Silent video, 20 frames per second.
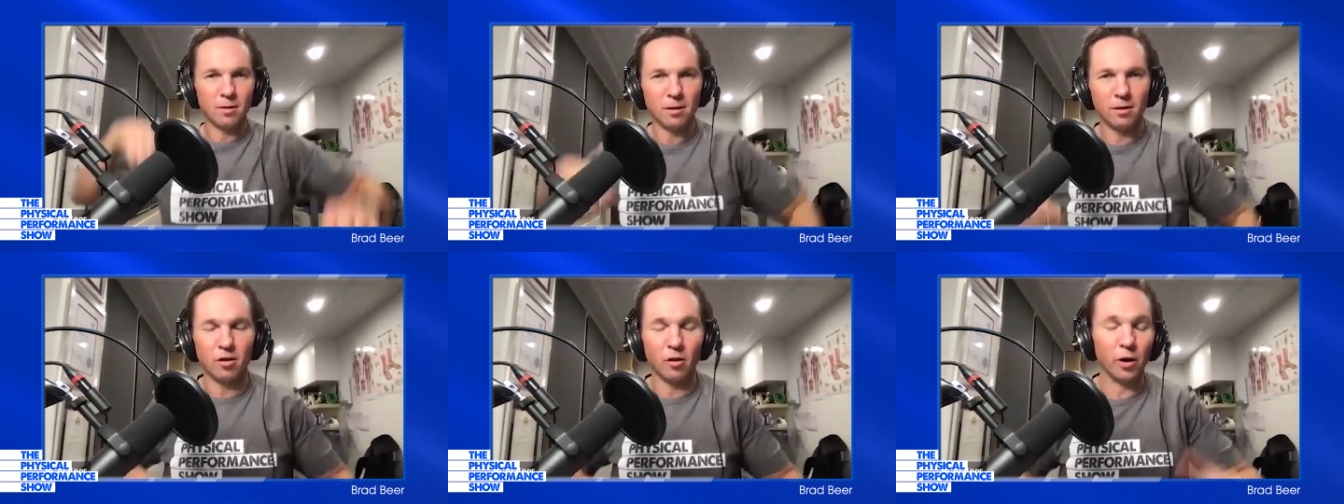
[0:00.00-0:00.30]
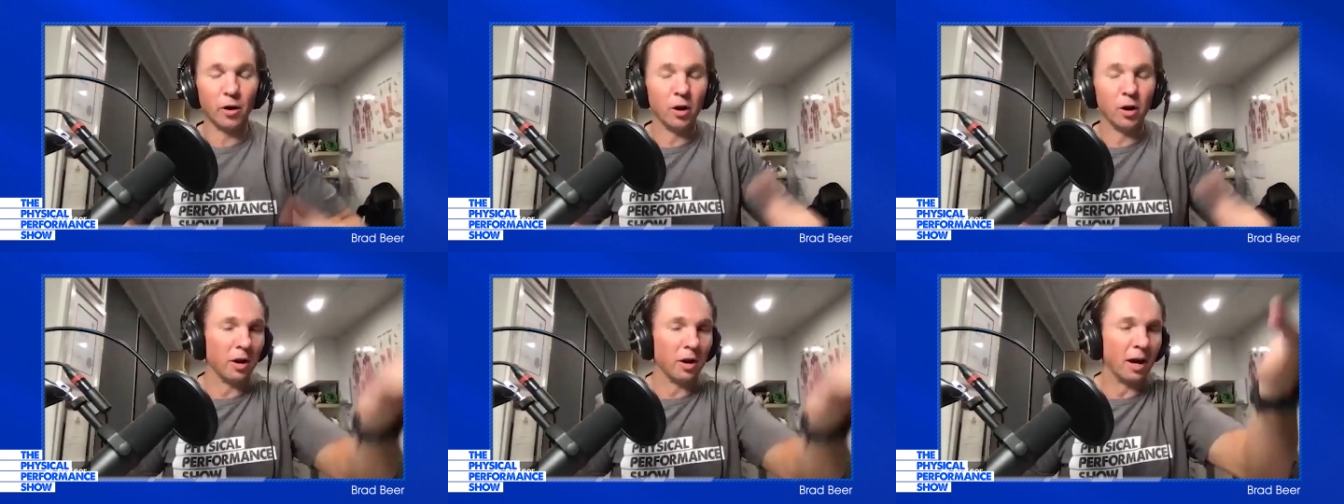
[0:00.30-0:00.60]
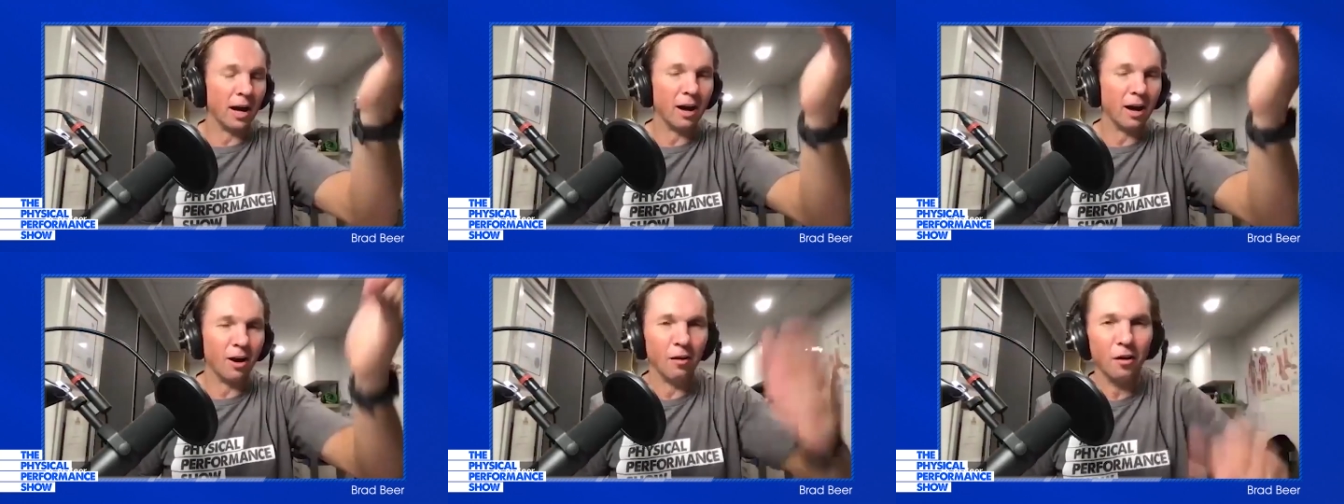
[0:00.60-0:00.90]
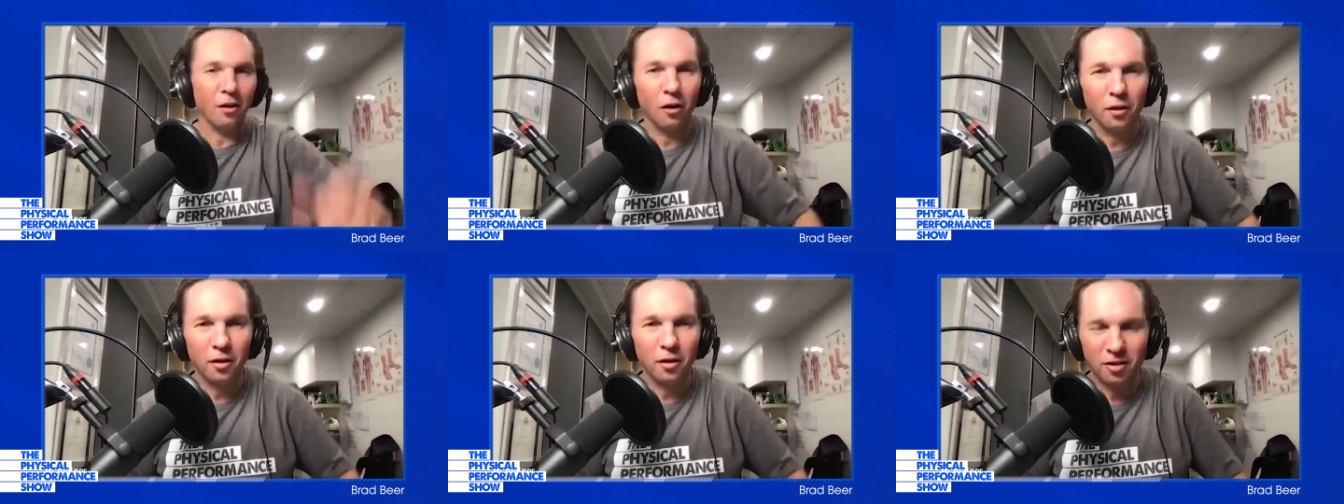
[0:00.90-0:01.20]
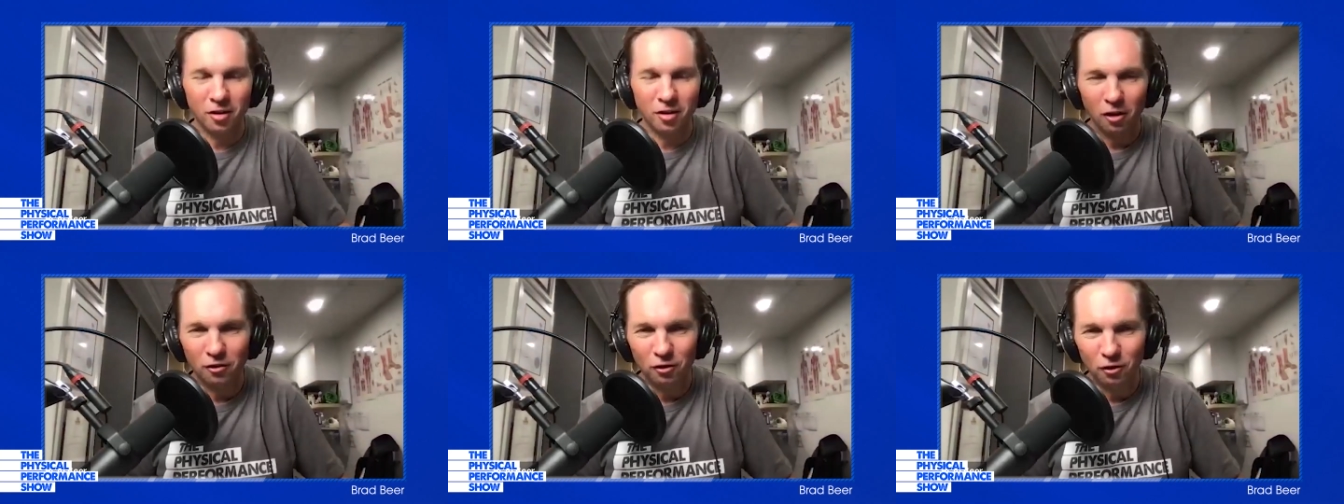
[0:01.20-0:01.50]
Sorry, on the
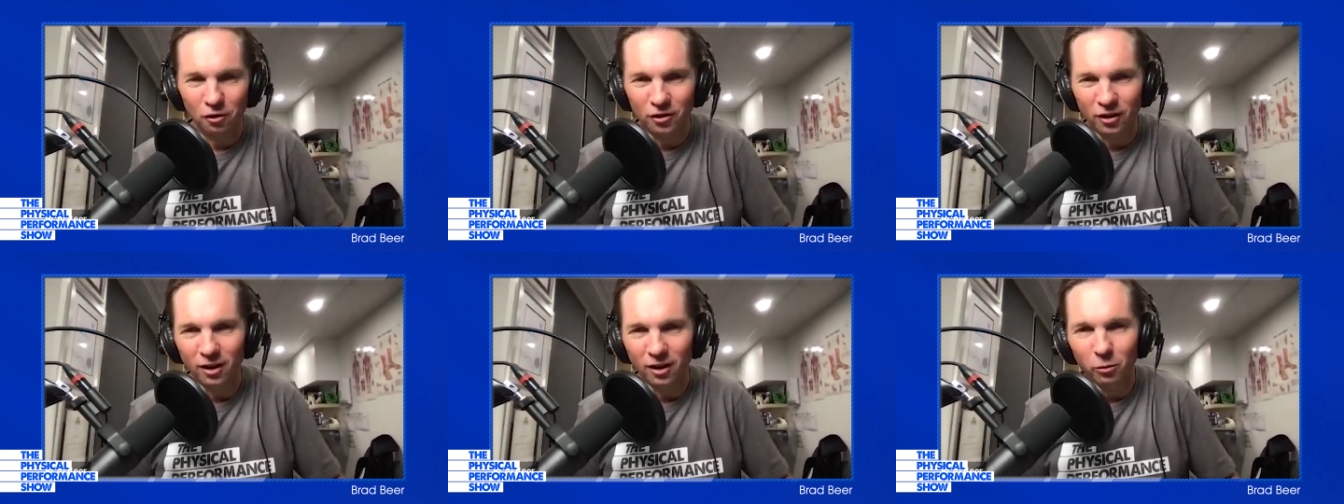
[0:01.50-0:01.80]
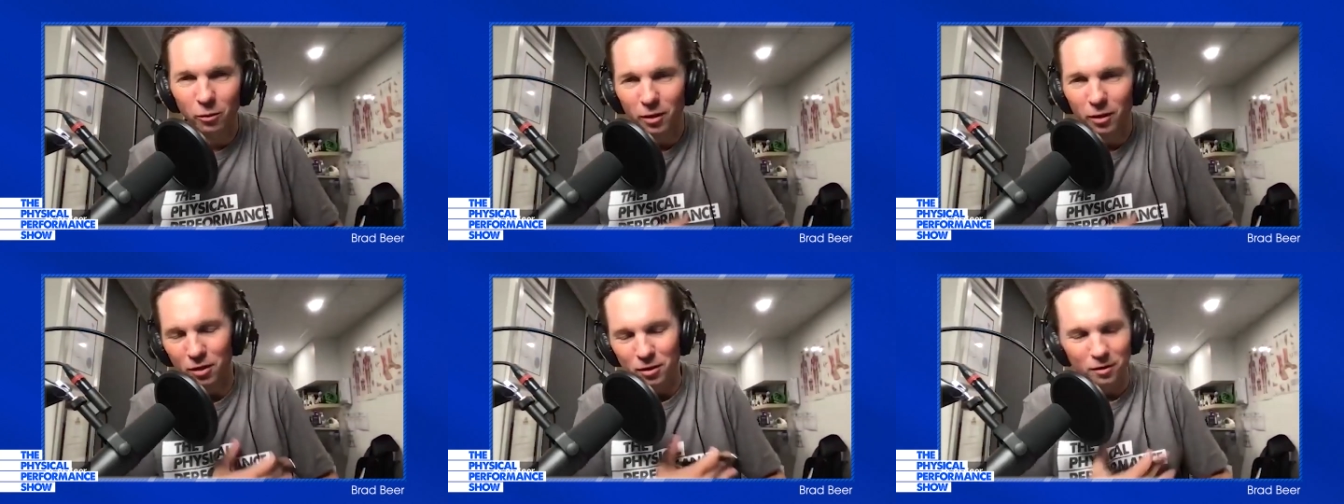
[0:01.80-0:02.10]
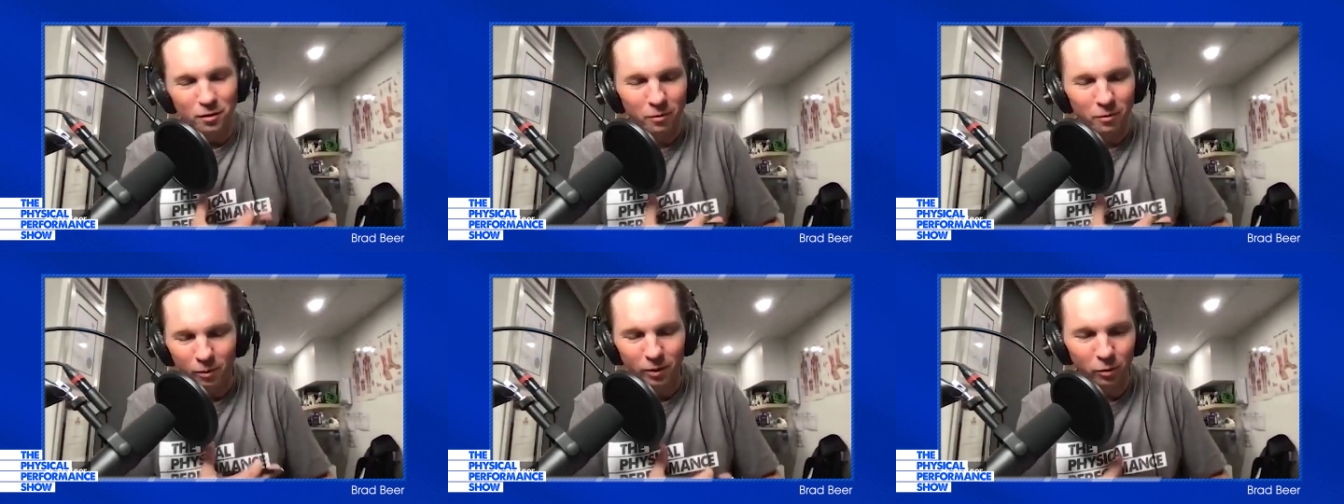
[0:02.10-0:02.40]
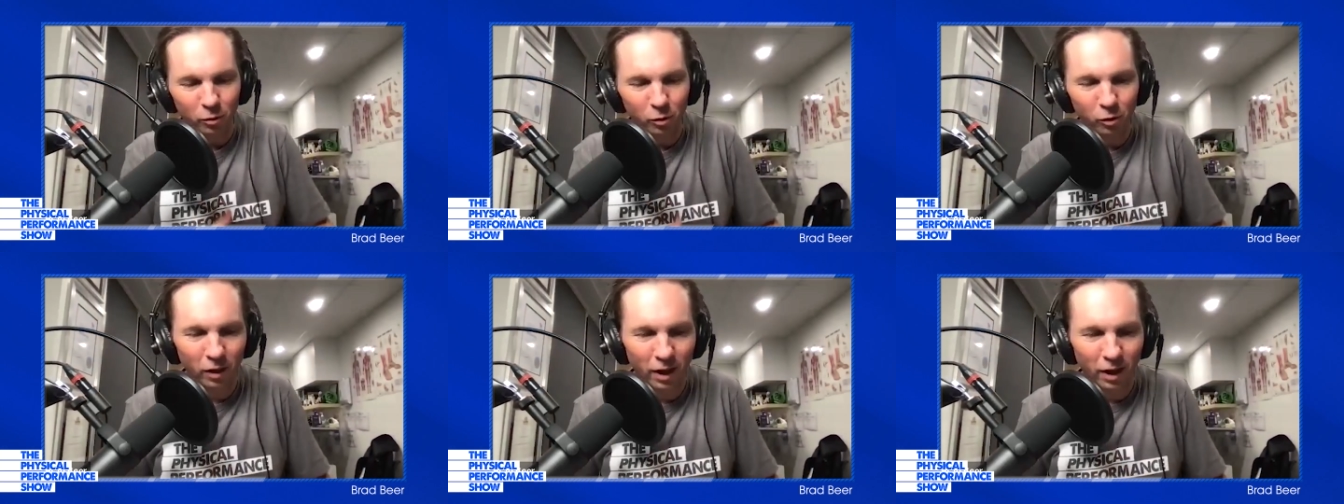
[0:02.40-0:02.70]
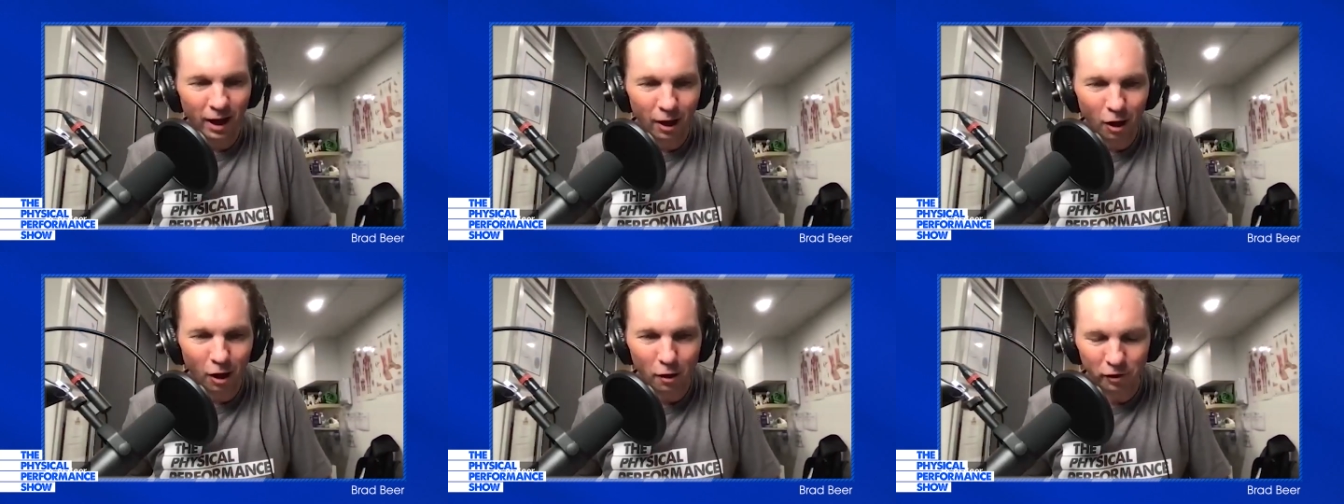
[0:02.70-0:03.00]
social channel with we'll
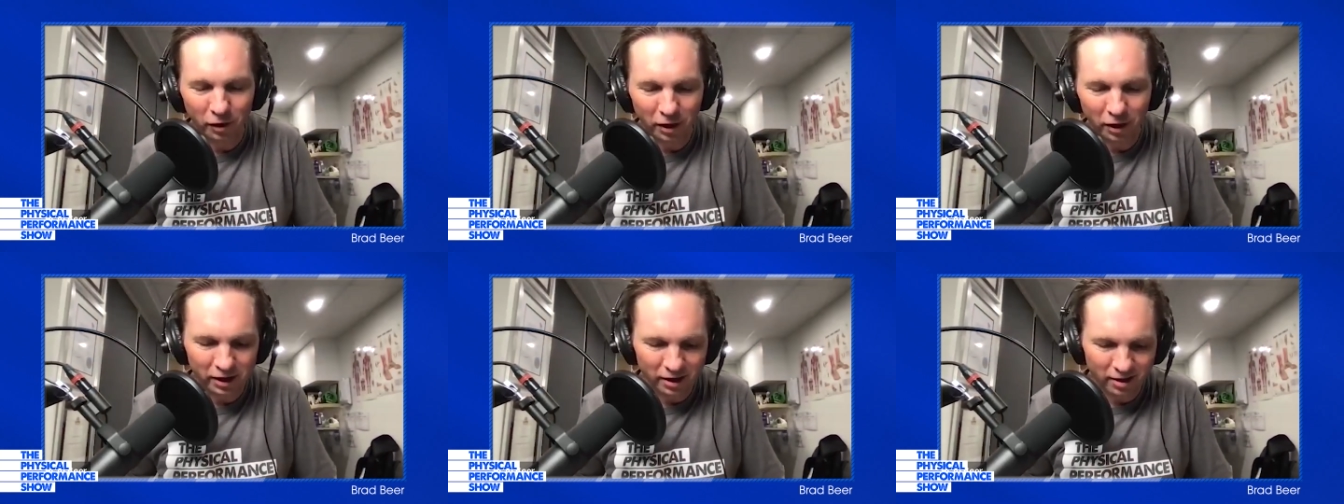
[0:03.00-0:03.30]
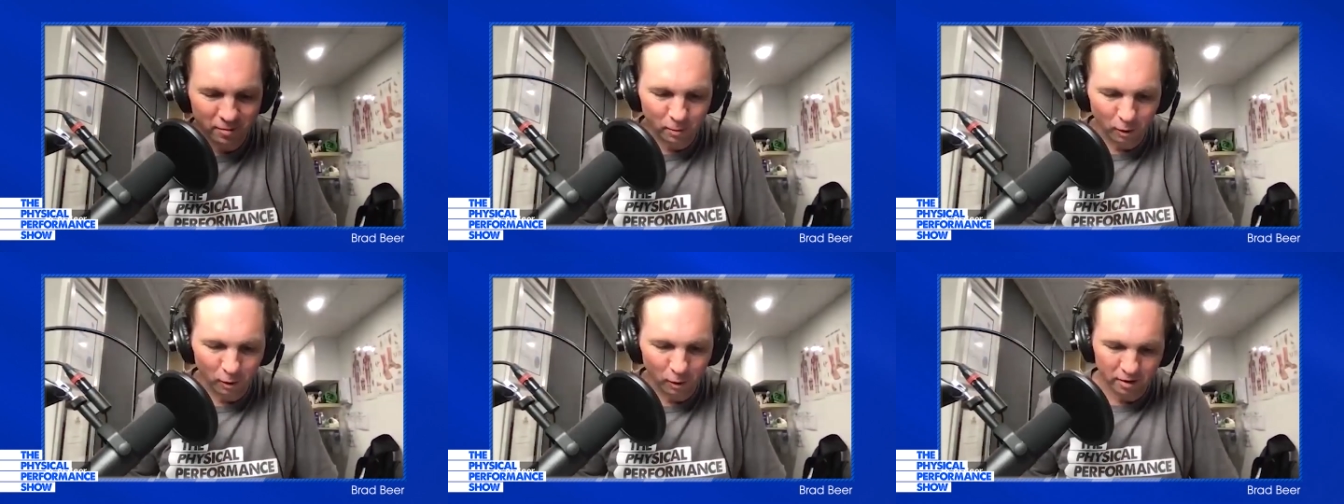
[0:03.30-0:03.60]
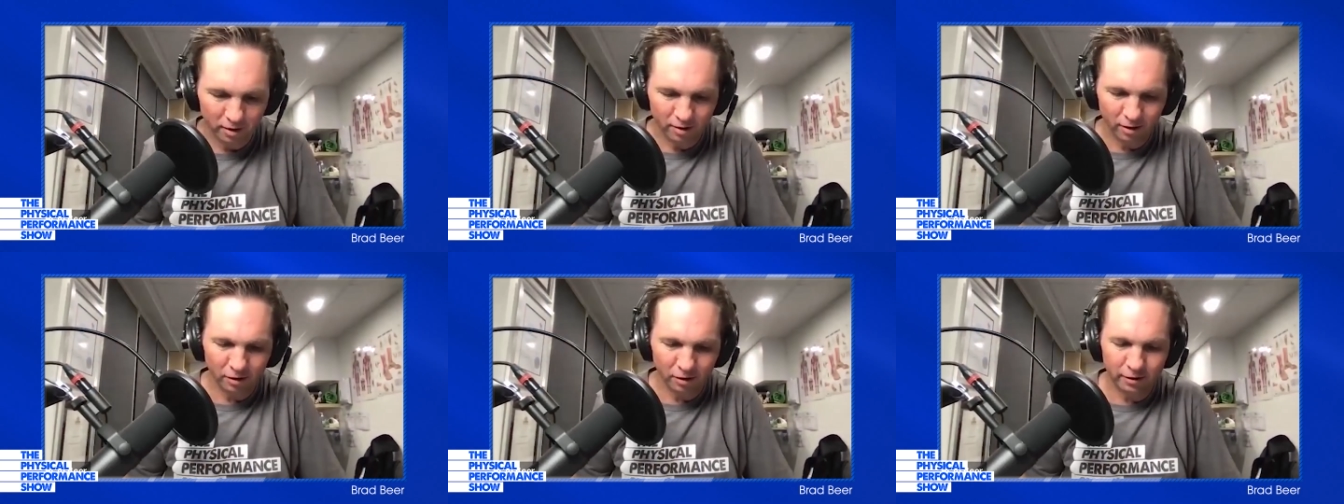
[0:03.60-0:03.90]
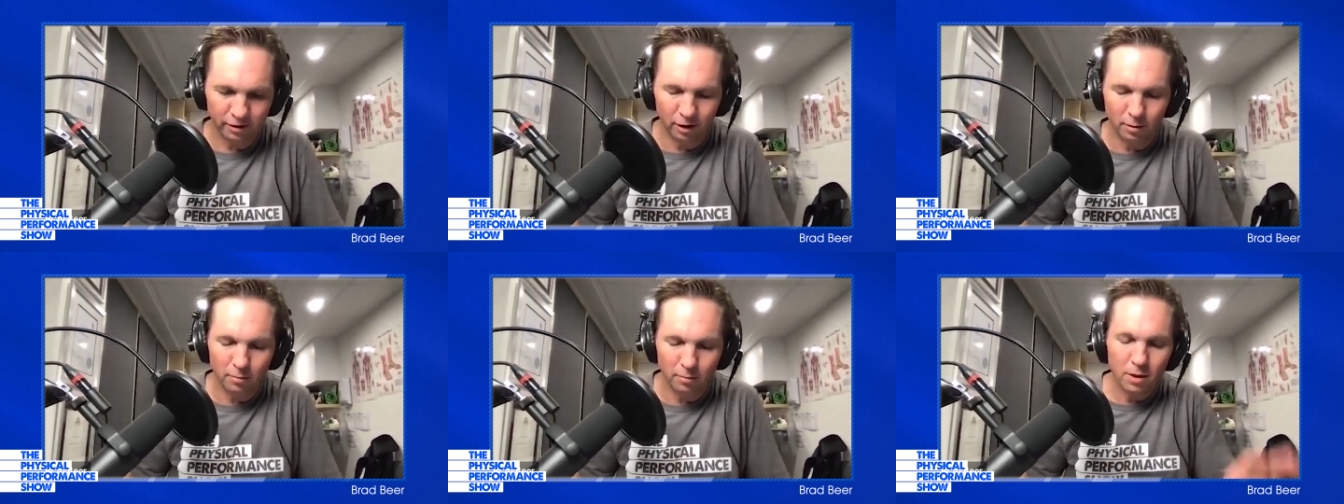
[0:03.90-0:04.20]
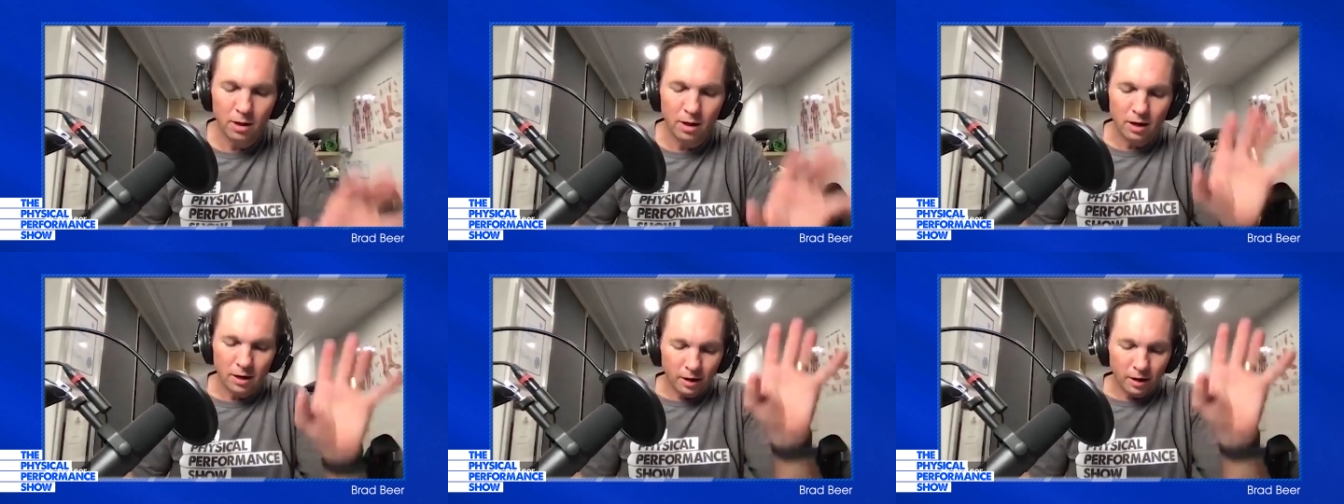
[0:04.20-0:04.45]
overlay your sponsors on top.